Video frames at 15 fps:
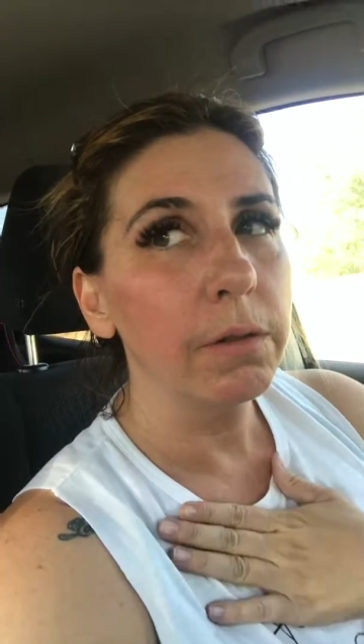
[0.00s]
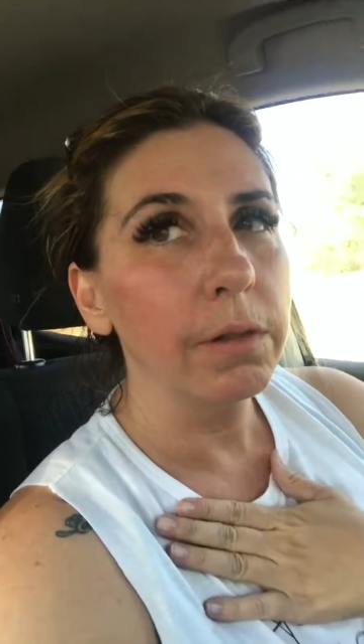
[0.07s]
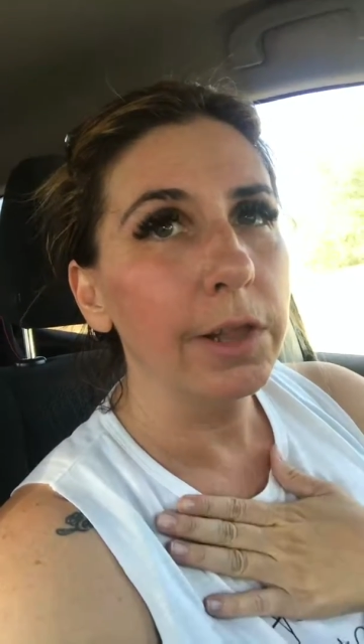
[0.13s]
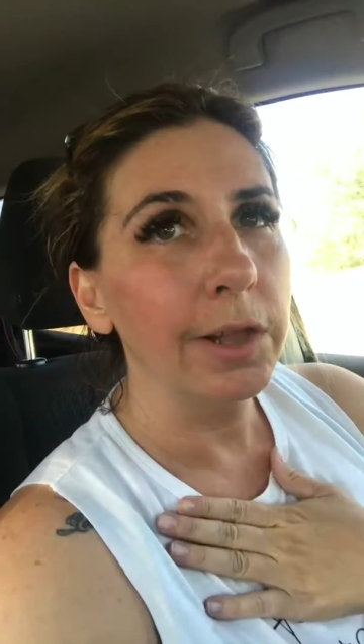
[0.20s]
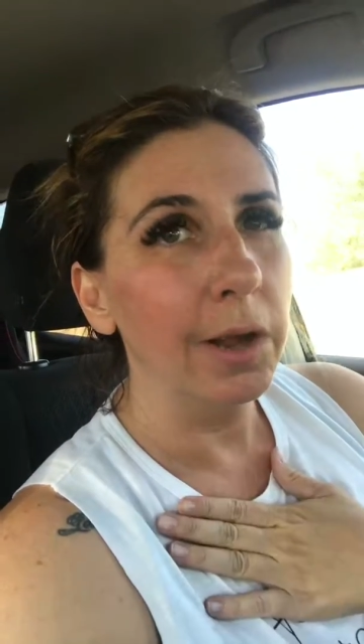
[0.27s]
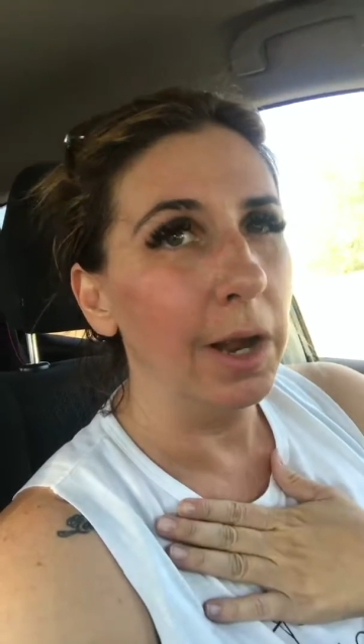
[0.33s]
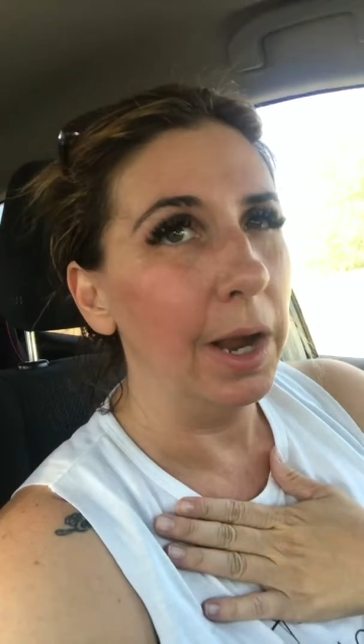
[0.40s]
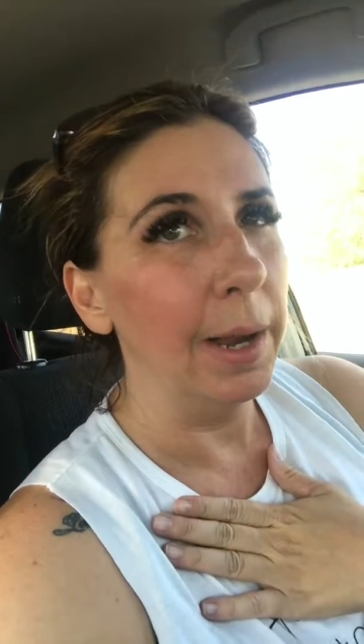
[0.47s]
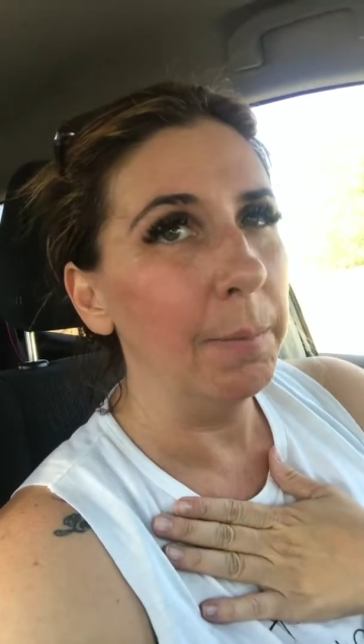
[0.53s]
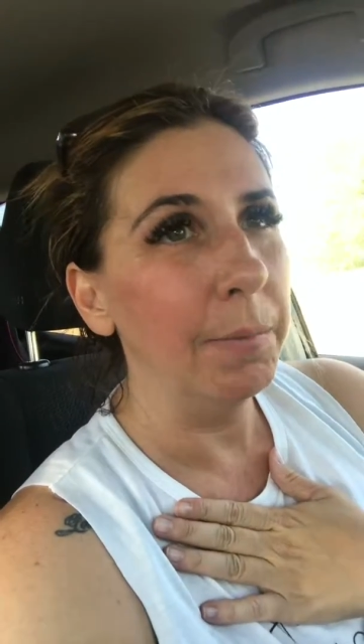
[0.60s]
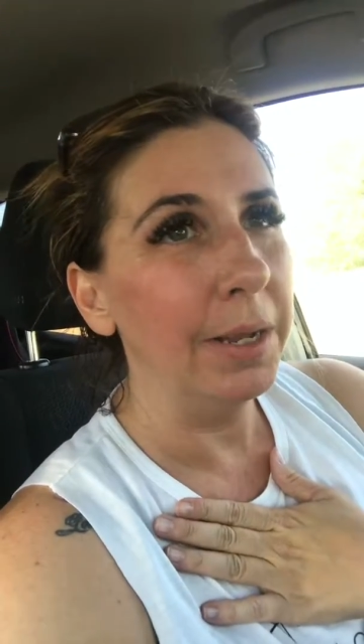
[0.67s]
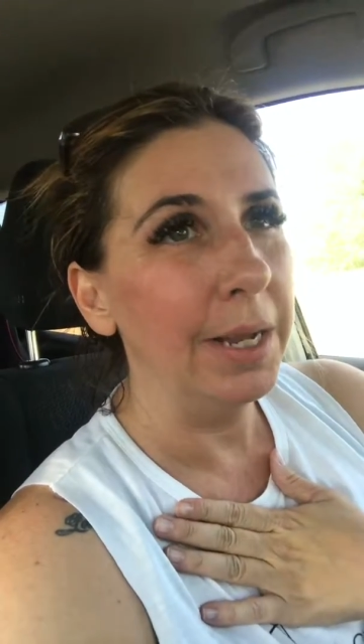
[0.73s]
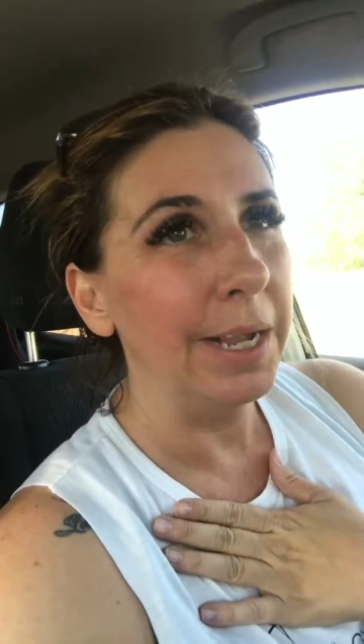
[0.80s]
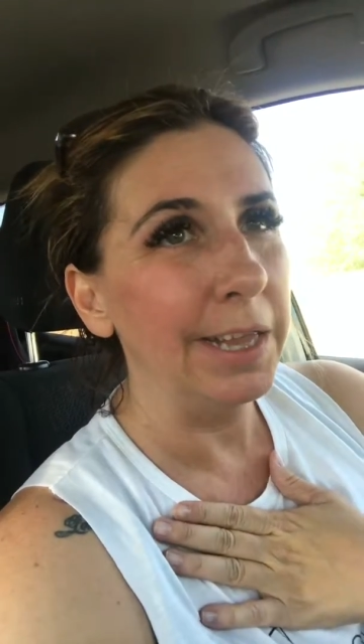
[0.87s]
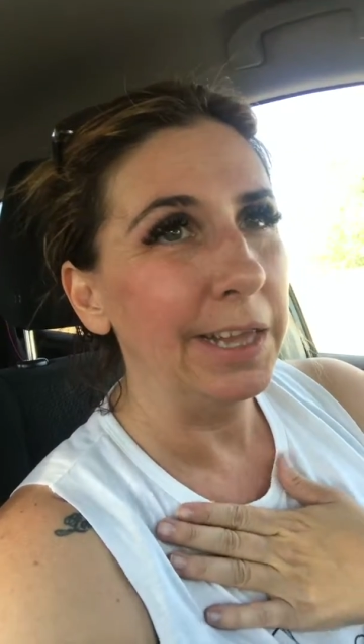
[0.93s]
So I'm
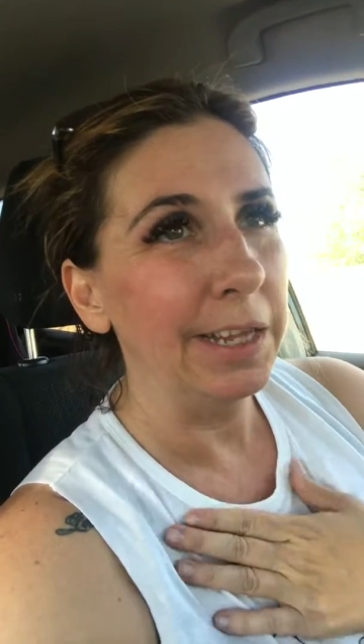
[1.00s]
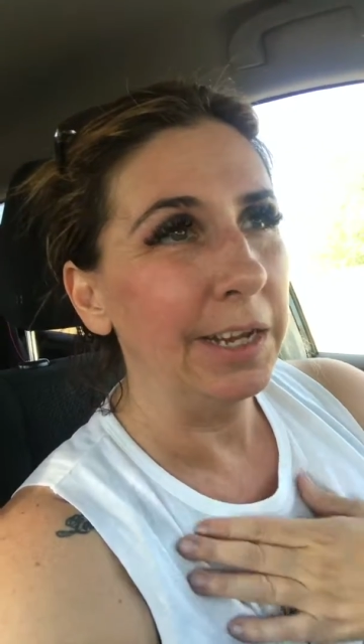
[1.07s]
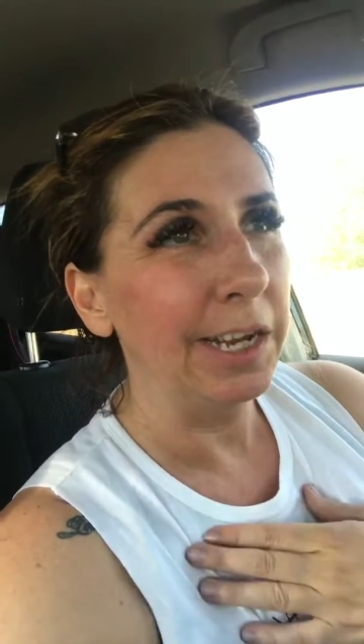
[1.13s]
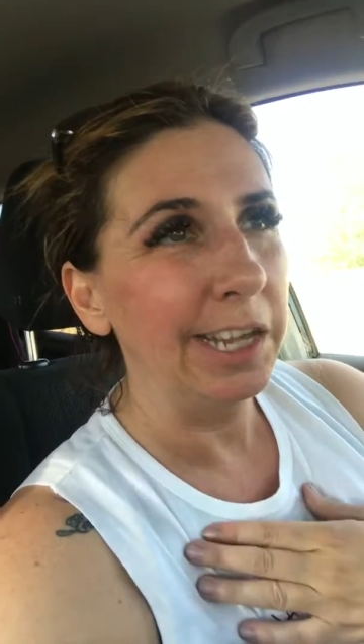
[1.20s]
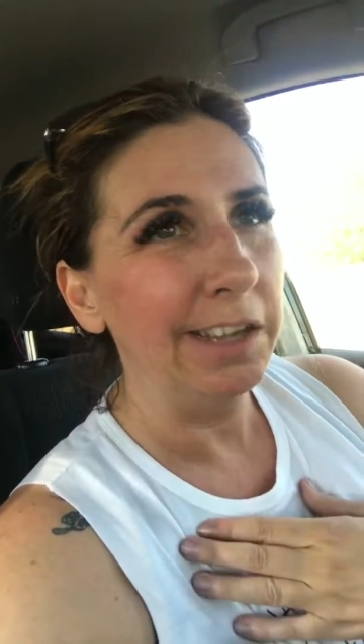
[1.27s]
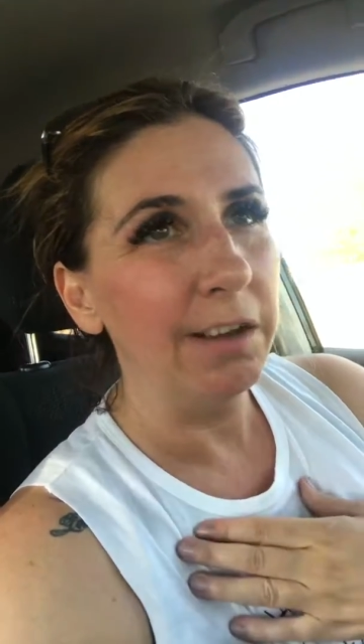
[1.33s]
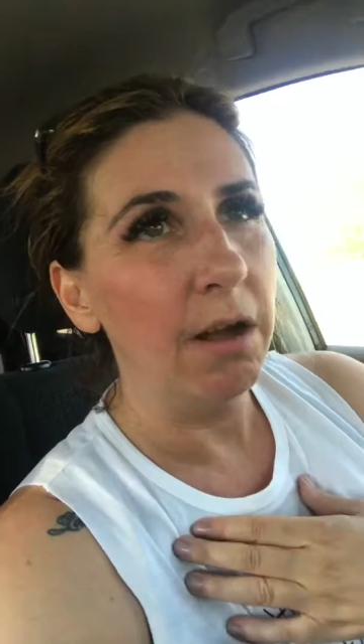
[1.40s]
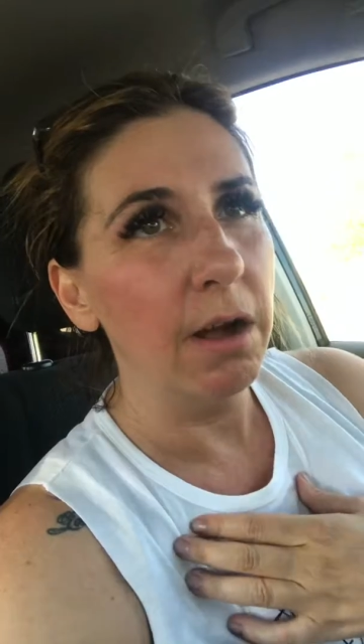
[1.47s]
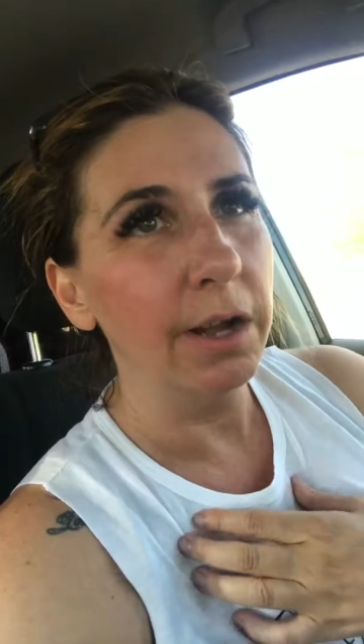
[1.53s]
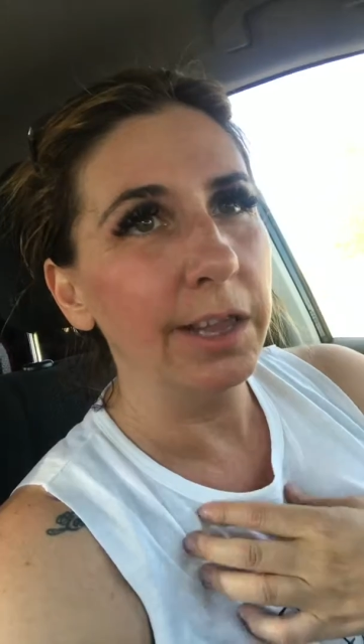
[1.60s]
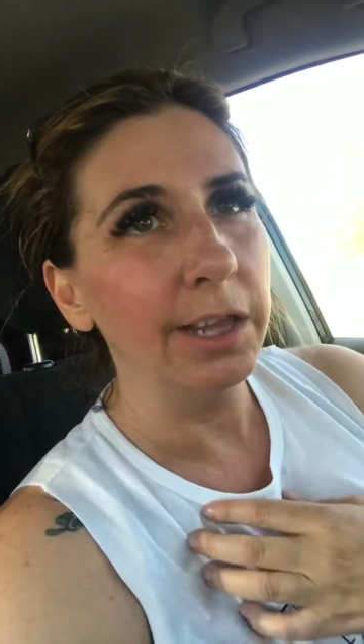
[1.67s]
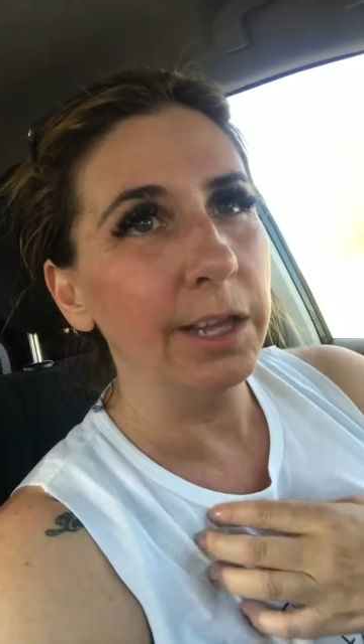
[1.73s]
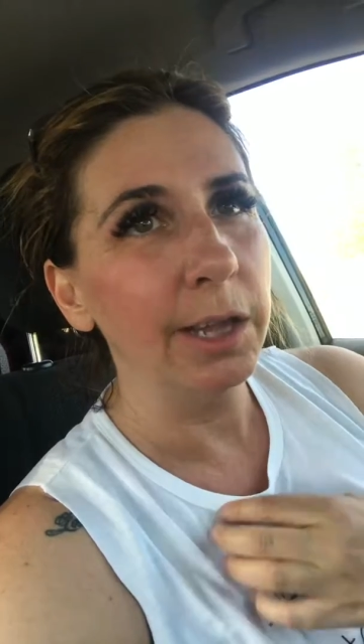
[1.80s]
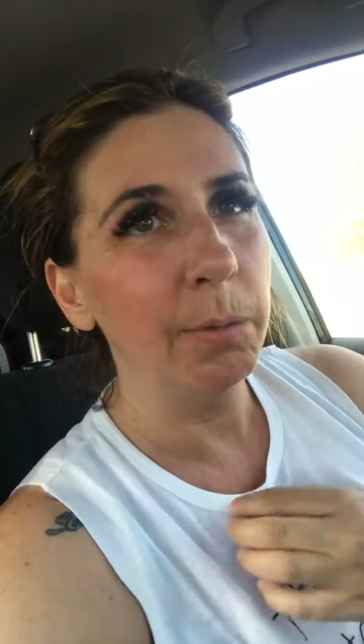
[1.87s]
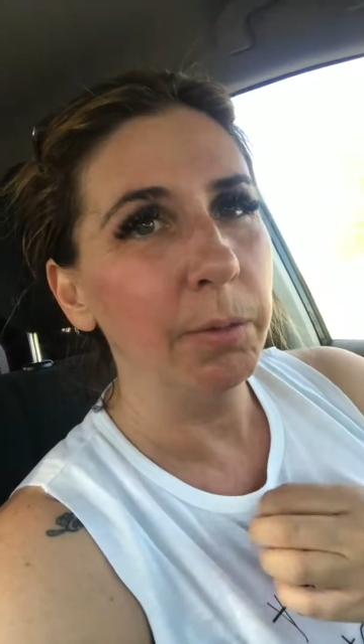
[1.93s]
guessing it's
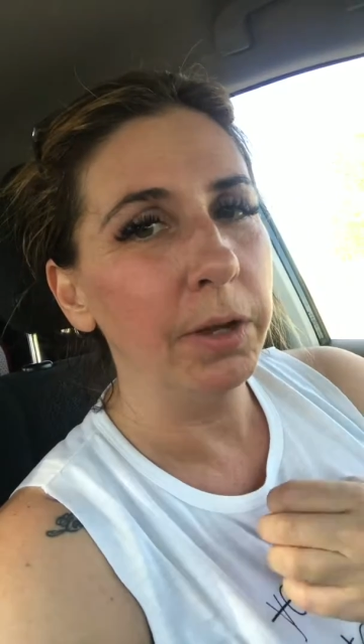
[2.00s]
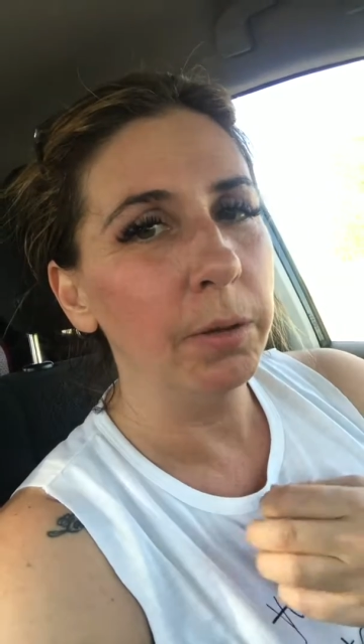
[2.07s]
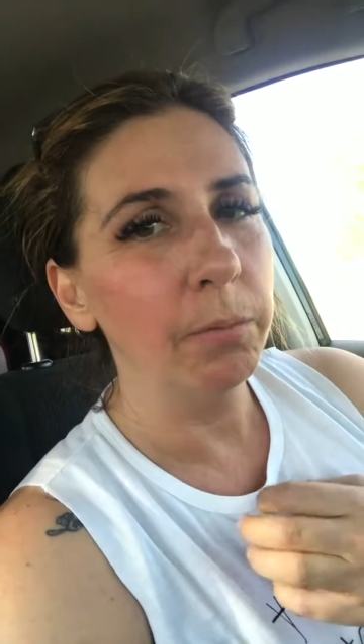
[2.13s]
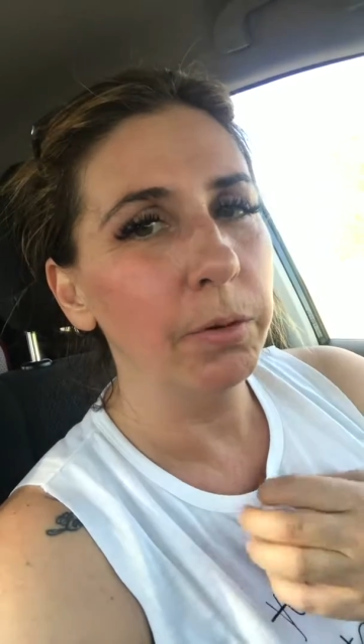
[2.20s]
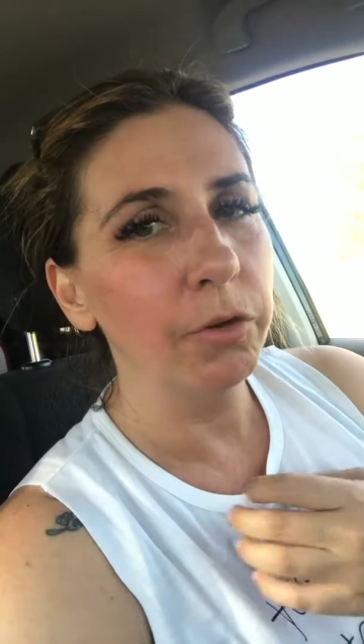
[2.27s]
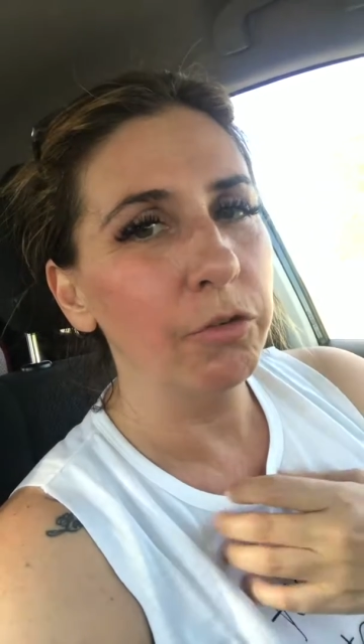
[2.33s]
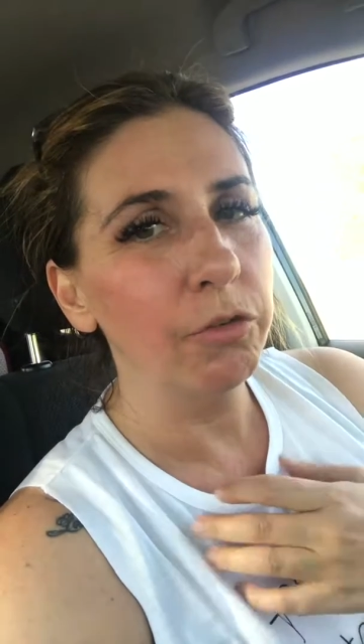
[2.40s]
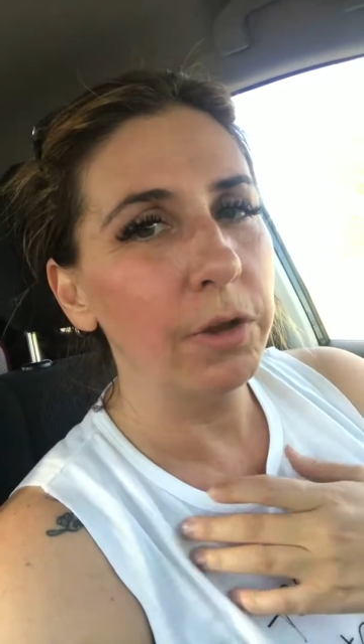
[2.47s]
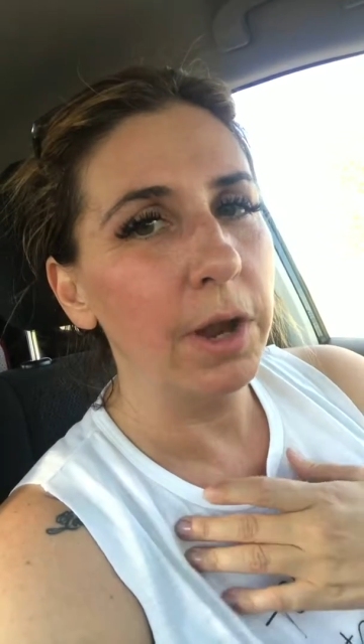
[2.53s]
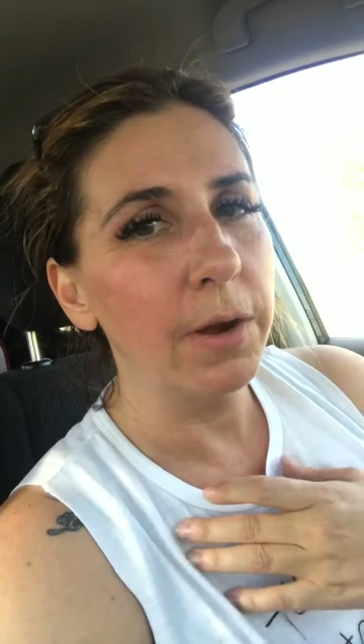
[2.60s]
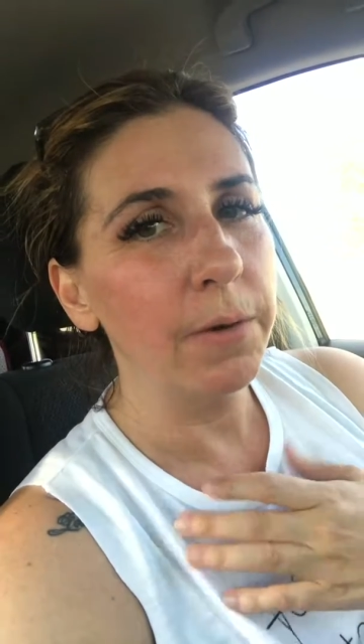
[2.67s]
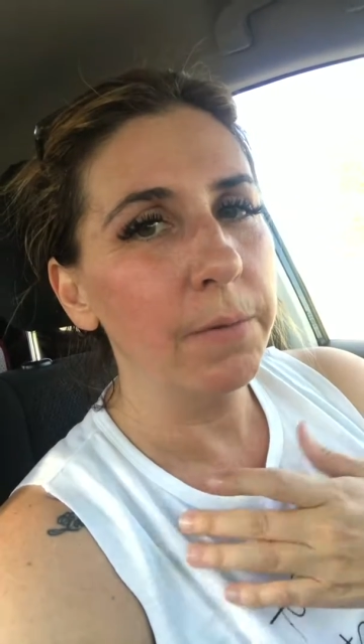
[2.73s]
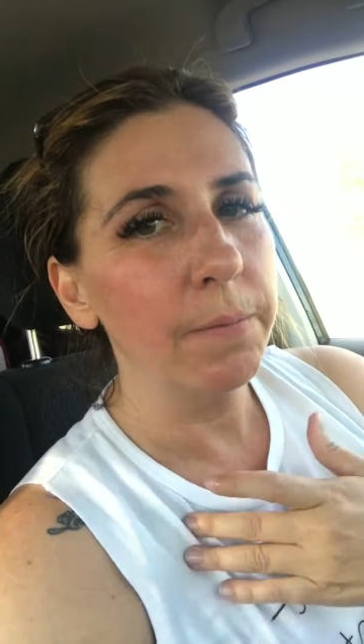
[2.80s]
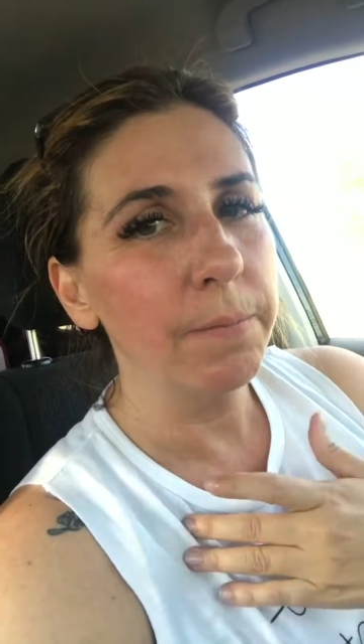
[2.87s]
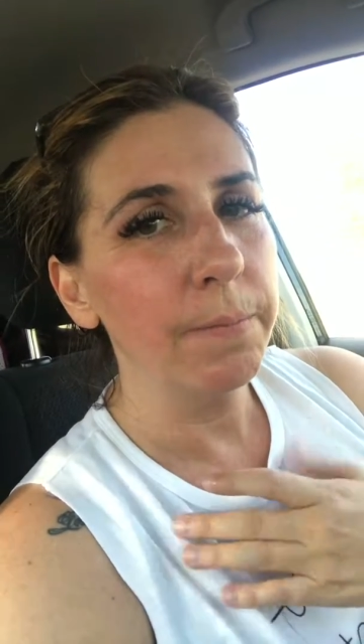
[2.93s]
toxins being pushed out.